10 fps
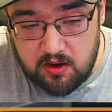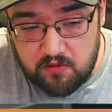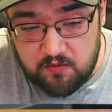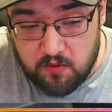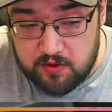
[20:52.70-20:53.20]

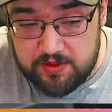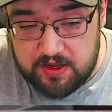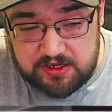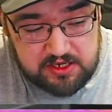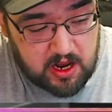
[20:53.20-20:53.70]
for
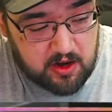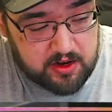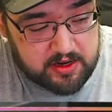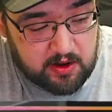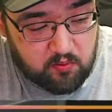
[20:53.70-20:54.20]
this, I'm going to
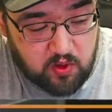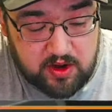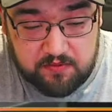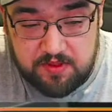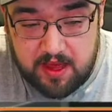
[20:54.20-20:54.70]
get rid
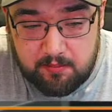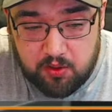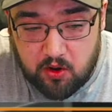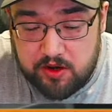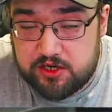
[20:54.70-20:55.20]
of that
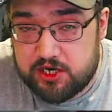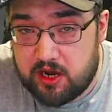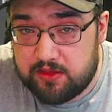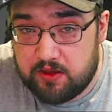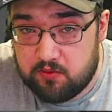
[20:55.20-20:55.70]
party
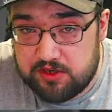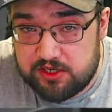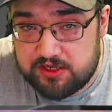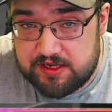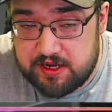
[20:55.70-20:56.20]
chat that we
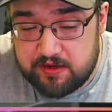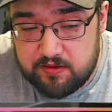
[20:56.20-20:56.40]
just did.